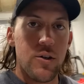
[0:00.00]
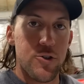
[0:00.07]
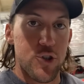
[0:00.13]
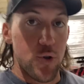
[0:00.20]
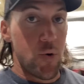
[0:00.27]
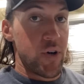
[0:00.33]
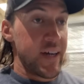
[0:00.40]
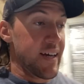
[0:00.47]
So
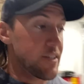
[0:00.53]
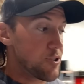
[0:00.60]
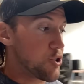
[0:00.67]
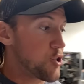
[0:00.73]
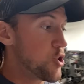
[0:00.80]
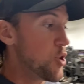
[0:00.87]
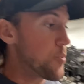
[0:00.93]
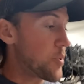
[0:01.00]
we're getting
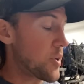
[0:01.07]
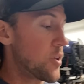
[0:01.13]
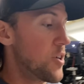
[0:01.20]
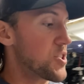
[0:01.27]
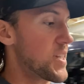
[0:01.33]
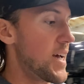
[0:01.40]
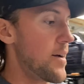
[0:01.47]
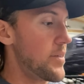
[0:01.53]
super close
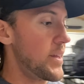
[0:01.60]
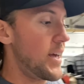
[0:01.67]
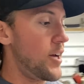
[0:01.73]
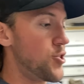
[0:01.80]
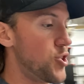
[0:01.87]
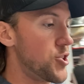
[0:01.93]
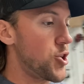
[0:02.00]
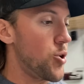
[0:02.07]
to having the
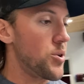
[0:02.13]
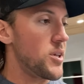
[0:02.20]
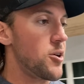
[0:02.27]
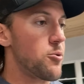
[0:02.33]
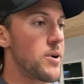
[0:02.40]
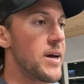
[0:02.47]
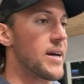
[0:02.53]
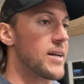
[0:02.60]
engine totally
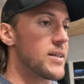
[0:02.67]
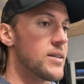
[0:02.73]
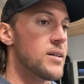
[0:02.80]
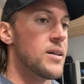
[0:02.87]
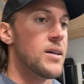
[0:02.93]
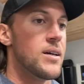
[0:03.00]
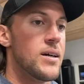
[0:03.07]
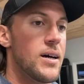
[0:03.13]
rigged.
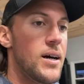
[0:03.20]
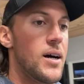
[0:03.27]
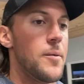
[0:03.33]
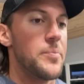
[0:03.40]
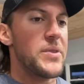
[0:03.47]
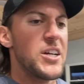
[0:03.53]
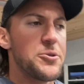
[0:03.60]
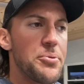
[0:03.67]

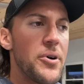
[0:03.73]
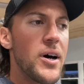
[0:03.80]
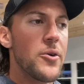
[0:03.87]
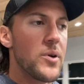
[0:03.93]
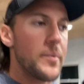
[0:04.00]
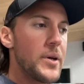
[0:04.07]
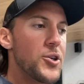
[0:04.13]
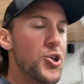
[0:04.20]
That's probably what
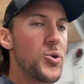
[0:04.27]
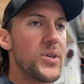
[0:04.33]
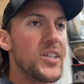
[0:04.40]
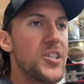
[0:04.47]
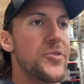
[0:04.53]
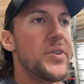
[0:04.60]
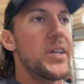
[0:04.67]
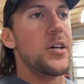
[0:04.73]
I'm gonna do with
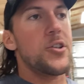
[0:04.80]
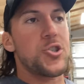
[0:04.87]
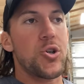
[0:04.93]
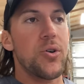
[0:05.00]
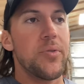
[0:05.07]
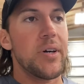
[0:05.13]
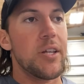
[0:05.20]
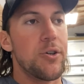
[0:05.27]
this video. This whole
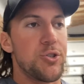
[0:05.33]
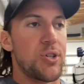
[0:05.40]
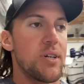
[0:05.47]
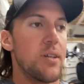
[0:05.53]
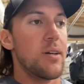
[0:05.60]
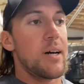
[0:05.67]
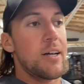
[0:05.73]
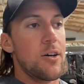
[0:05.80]
video is
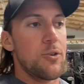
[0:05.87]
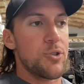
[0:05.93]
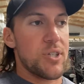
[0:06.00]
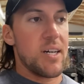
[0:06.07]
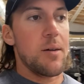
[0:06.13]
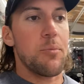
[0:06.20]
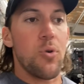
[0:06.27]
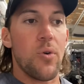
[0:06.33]
I know it was
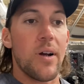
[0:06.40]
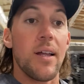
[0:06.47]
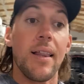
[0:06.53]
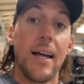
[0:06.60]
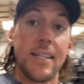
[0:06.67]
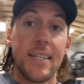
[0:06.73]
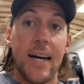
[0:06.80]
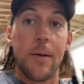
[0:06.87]
kind of boring, a lot
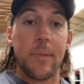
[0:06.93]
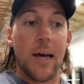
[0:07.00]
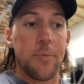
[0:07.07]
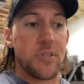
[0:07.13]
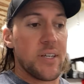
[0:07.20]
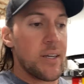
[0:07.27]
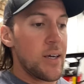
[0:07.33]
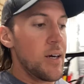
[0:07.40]
of time
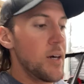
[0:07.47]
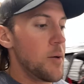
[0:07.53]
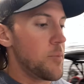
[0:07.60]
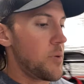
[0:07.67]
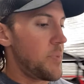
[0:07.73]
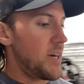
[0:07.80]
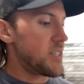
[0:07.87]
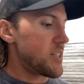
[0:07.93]
lapsing, but
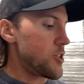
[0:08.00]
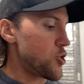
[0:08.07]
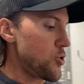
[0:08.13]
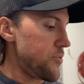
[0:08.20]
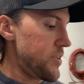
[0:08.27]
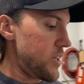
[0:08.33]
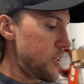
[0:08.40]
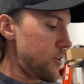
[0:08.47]
basically this whole
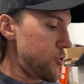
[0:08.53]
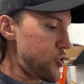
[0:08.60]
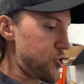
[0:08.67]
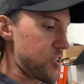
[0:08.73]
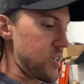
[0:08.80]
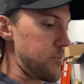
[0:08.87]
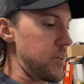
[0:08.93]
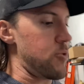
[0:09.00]
video is just
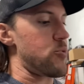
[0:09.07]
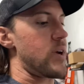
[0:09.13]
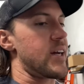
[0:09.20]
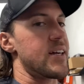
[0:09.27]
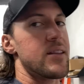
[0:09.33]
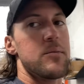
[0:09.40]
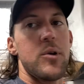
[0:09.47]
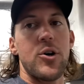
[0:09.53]
gonna be
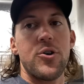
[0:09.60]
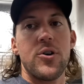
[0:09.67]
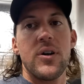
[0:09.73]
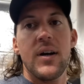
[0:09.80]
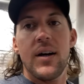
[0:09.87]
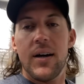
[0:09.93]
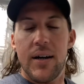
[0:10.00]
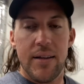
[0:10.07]
rigging the motor,
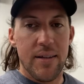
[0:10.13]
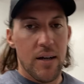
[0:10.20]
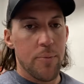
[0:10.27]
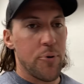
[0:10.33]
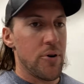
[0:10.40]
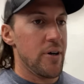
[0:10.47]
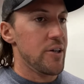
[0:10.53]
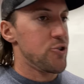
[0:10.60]
and then I'll
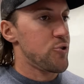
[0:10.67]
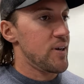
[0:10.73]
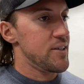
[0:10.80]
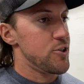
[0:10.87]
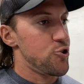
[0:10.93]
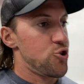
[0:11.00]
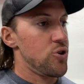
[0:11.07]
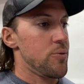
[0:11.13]
probably
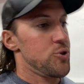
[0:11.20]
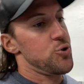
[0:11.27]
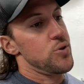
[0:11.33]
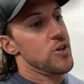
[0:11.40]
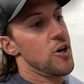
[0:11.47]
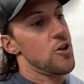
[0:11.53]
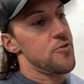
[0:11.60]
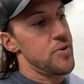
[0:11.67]
transition over to
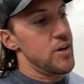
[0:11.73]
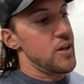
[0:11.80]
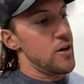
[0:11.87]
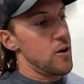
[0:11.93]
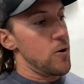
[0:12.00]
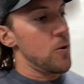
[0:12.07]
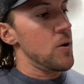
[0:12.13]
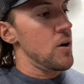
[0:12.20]
another
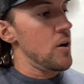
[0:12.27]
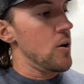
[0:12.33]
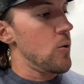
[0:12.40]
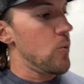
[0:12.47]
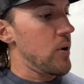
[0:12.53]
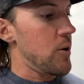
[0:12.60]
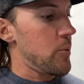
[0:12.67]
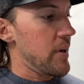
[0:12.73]
video
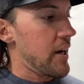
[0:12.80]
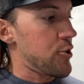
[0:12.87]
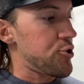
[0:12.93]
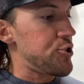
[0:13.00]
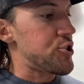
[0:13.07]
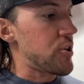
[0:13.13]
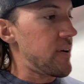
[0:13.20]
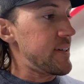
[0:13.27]
when we actually
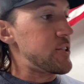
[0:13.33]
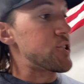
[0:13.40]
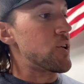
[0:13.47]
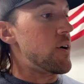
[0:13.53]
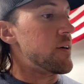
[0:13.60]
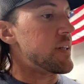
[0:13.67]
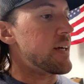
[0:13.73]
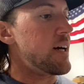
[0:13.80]
start
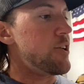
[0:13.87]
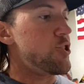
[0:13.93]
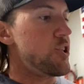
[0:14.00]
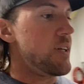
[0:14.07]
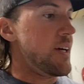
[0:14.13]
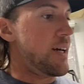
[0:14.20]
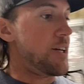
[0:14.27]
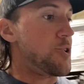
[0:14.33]
installing the
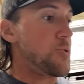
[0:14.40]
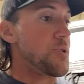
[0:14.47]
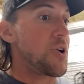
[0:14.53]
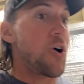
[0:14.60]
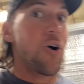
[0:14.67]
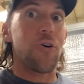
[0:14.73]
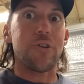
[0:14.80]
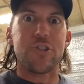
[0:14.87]
engine and doing
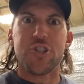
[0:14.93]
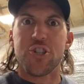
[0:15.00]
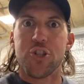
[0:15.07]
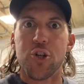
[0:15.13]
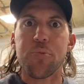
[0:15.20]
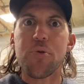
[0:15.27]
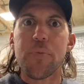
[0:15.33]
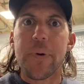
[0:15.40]
all the
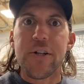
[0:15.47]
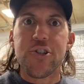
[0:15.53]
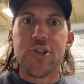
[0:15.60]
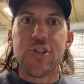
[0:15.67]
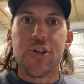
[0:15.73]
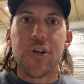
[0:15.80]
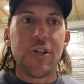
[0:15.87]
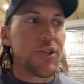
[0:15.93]
super bitchin'
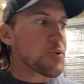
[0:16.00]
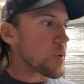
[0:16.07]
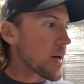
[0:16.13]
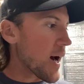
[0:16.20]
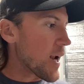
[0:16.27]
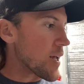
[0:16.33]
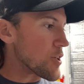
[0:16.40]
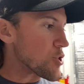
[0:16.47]
goodies we
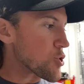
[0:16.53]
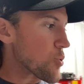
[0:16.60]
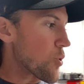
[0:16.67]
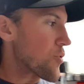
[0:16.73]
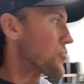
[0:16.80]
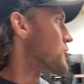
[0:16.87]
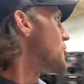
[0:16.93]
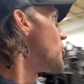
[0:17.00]
got in store
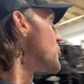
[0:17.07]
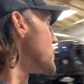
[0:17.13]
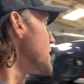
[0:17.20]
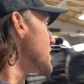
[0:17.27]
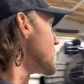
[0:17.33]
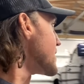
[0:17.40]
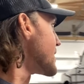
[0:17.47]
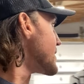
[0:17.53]
for old
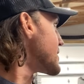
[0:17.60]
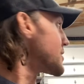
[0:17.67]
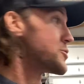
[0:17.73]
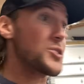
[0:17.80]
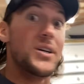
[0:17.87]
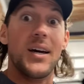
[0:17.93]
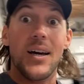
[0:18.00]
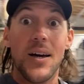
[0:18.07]
Killin It.
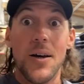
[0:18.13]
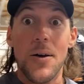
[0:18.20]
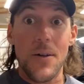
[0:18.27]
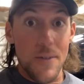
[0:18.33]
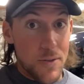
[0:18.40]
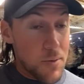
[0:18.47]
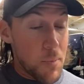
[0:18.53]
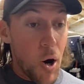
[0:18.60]

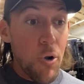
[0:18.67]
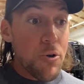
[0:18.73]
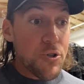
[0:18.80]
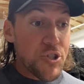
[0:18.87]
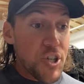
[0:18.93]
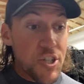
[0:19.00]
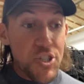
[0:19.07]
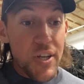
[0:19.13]
The motor's
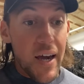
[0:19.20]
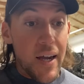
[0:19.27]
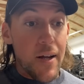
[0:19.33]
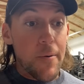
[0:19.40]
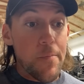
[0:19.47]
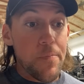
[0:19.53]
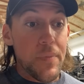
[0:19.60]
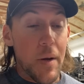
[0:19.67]
just like,
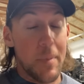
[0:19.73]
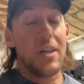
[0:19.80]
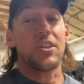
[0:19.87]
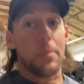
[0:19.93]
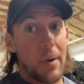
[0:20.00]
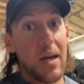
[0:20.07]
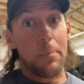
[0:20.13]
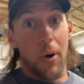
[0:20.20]
it's a
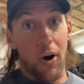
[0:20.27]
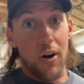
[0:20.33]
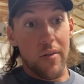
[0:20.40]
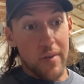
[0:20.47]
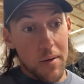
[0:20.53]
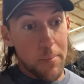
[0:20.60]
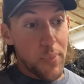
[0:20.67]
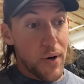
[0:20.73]
big part of
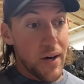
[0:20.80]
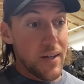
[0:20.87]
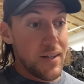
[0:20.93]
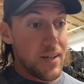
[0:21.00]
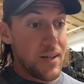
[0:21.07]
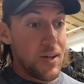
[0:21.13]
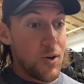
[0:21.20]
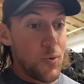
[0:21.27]
it, but
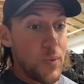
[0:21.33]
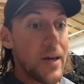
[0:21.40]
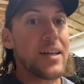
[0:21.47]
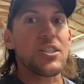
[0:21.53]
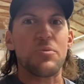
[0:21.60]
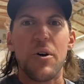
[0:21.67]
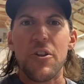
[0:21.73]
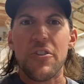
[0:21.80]
we got
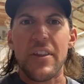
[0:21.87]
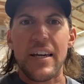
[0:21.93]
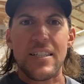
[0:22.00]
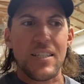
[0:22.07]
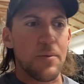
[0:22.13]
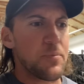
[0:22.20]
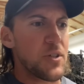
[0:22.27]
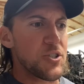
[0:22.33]
some other things
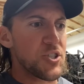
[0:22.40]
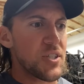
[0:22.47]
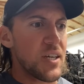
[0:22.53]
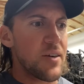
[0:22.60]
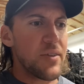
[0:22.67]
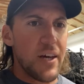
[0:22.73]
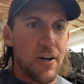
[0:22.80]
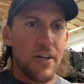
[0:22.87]
up the
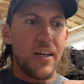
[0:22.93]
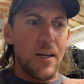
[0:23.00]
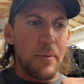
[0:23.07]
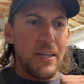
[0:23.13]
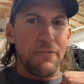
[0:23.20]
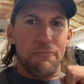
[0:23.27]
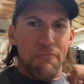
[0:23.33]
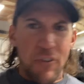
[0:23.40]
sleeve that are gonna
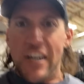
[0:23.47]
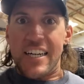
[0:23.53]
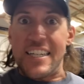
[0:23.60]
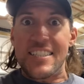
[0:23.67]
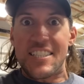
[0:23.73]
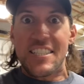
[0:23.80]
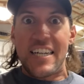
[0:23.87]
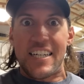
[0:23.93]
be
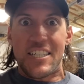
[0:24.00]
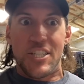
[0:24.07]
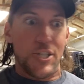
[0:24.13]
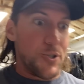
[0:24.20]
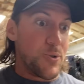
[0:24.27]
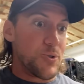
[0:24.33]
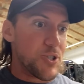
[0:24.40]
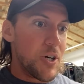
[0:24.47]
freaking sick
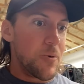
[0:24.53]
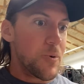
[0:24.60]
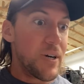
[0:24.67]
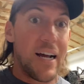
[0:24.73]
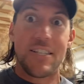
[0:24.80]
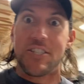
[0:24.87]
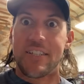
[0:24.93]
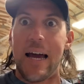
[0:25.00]
too. So we're
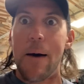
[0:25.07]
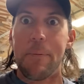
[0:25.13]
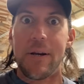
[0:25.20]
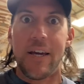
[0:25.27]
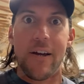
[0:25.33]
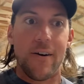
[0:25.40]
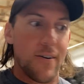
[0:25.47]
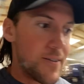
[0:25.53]
not stopping
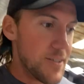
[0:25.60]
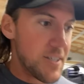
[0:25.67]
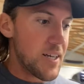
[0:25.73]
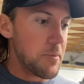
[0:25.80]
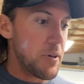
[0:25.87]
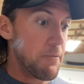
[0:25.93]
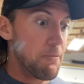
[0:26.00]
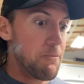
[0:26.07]
here. It's gonna
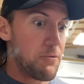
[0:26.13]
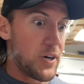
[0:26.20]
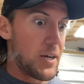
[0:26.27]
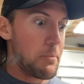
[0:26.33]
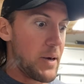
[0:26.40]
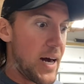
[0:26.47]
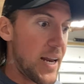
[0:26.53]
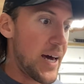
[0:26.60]
be freaking
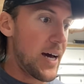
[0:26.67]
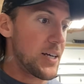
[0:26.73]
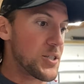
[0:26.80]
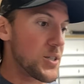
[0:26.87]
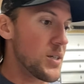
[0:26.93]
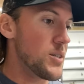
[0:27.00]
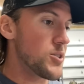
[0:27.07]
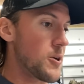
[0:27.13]
badass.
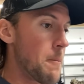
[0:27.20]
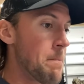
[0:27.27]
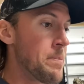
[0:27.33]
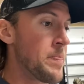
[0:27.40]
So